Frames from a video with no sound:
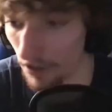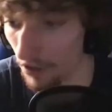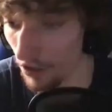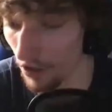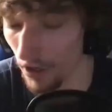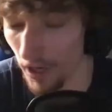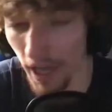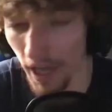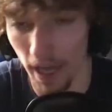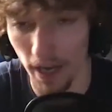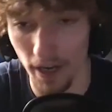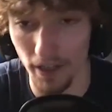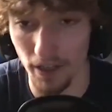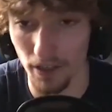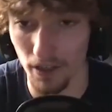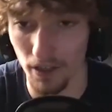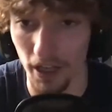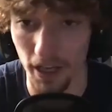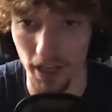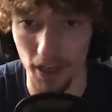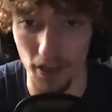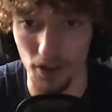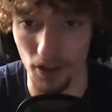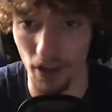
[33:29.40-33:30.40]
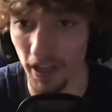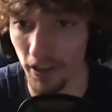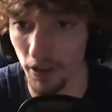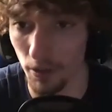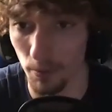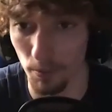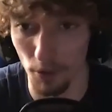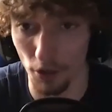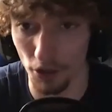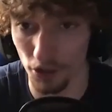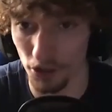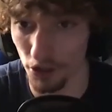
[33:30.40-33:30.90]
good at it like the
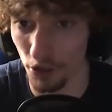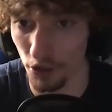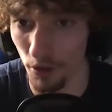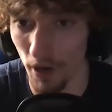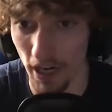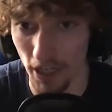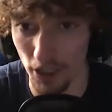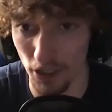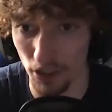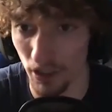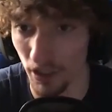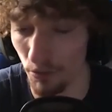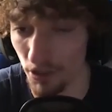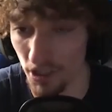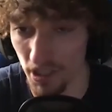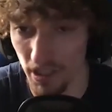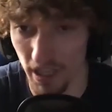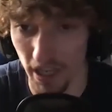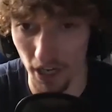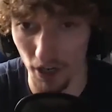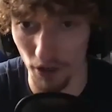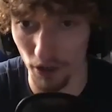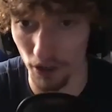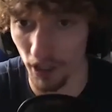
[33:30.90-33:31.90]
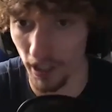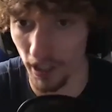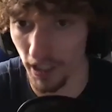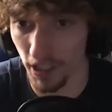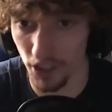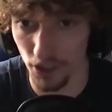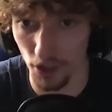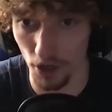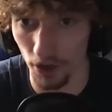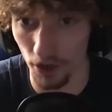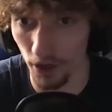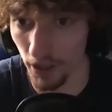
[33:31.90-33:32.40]
person who actually was there and like
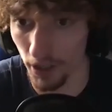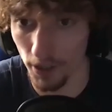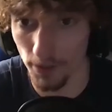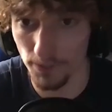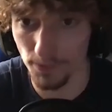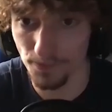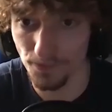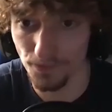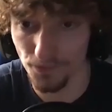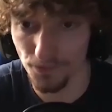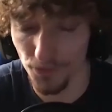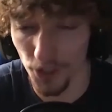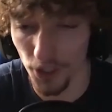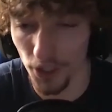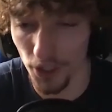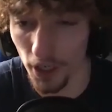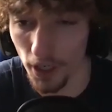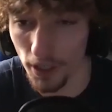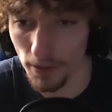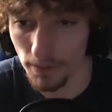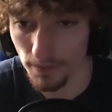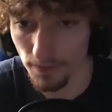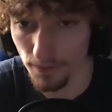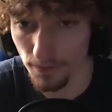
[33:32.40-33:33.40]
started it, you know?